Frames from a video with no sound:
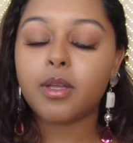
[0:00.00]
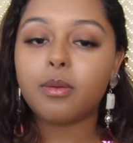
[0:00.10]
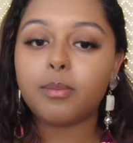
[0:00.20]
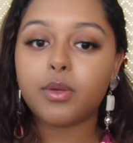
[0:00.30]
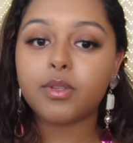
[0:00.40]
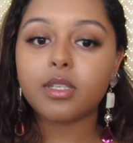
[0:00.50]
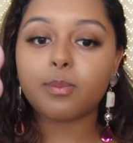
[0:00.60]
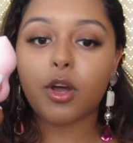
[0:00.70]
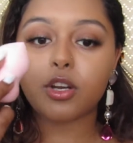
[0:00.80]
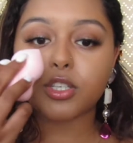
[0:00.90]
beauty
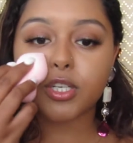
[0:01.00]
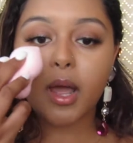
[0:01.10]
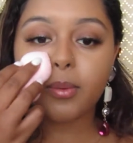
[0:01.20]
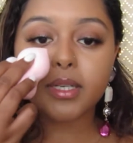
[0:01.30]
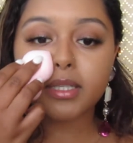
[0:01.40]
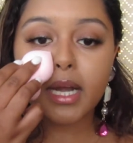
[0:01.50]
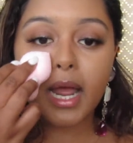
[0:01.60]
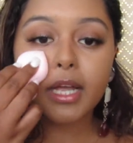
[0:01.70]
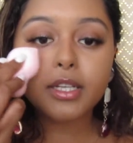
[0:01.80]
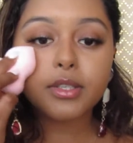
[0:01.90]
sponge, I want to
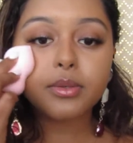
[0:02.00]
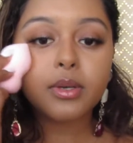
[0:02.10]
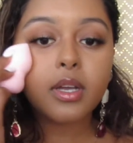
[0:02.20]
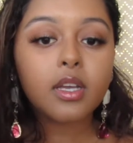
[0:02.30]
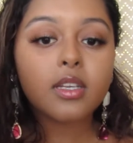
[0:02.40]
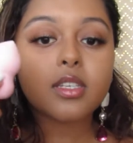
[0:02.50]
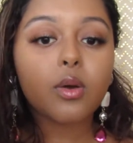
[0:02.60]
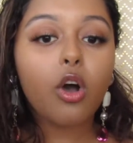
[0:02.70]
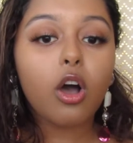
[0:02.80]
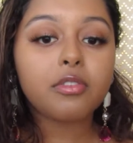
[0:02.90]
try to, so
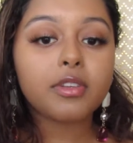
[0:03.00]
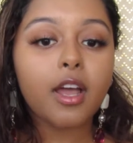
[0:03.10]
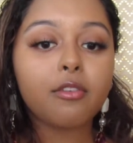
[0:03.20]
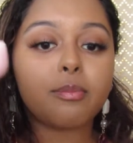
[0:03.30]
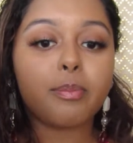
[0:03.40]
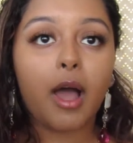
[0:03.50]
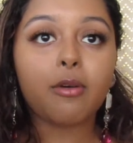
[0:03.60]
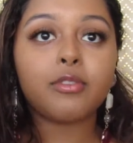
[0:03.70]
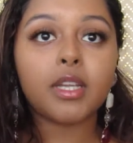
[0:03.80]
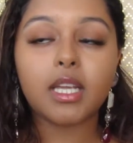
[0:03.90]
after I've
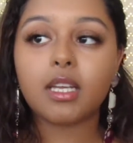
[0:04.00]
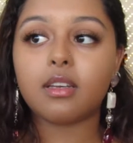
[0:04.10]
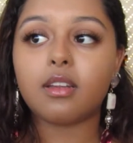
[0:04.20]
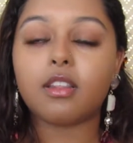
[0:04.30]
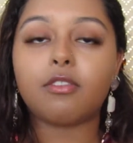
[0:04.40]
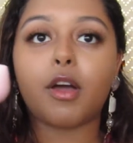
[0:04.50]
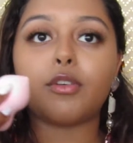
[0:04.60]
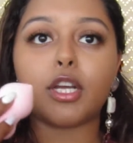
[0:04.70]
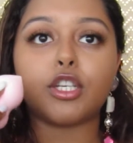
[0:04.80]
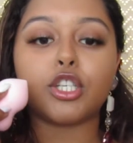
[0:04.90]
buffed in the
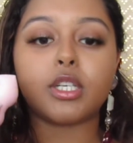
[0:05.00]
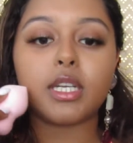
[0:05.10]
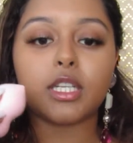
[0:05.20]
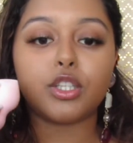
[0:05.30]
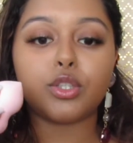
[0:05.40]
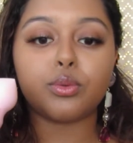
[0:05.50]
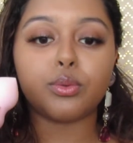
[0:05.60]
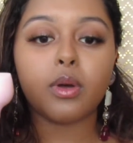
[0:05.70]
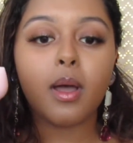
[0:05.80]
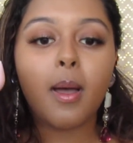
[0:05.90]
foundation
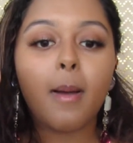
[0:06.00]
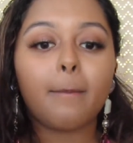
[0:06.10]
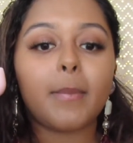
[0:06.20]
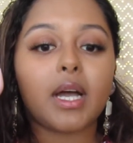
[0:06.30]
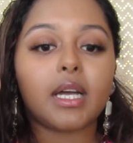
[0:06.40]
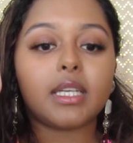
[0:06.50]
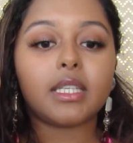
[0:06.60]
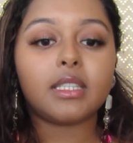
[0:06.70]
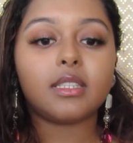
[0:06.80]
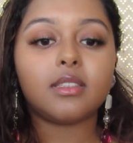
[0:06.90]
into
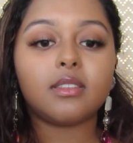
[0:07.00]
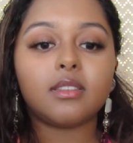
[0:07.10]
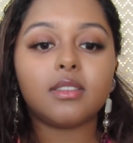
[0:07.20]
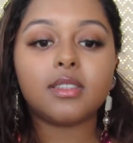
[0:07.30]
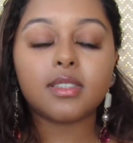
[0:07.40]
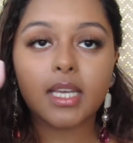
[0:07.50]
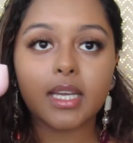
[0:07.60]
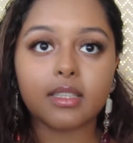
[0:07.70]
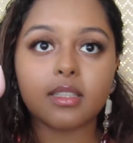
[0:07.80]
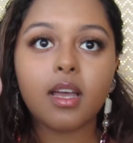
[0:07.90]
my
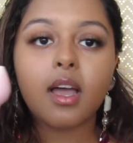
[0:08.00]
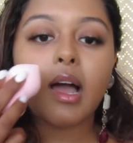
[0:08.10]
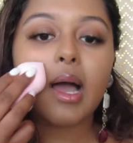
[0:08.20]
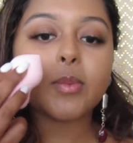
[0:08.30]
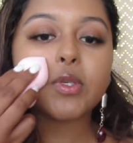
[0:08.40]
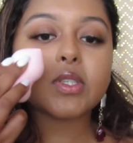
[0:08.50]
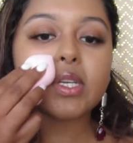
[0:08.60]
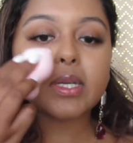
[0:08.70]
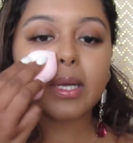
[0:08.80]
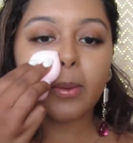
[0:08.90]
skin, I'm just
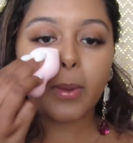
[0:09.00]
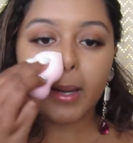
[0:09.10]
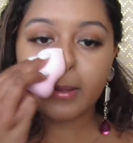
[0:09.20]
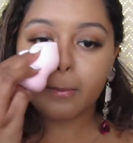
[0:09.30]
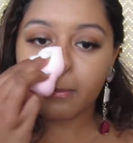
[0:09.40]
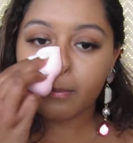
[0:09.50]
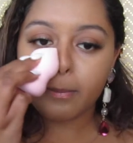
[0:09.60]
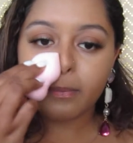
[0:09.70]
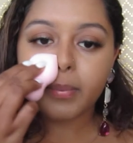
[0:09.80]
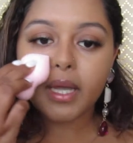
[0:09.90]
gonna go and
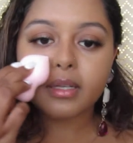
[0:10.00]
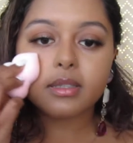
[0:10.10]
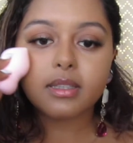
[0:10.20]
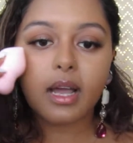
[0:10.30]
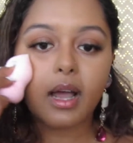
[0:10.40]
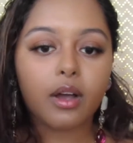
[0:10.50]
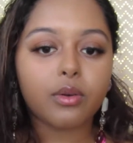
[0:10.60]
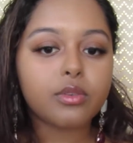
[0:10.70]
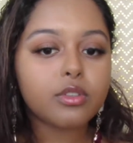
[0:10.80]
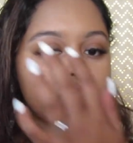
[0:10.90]
pat
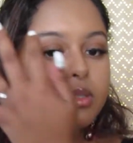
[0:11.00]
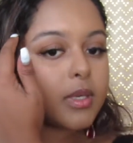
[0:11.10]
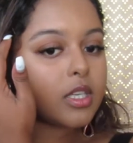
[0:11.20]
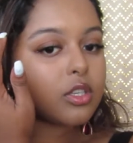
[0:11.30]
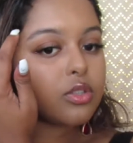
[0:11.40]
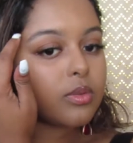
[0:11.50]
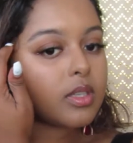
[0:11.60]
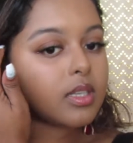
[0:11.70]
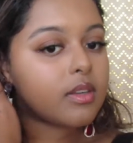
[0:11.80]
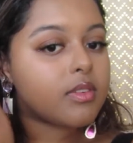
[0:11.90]
down, just making sure
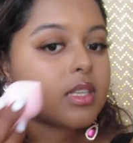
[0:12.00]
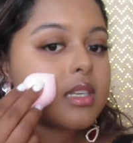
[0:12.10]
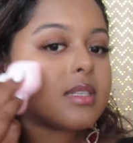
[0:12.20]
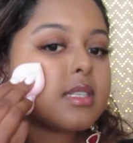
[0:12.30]
that everything is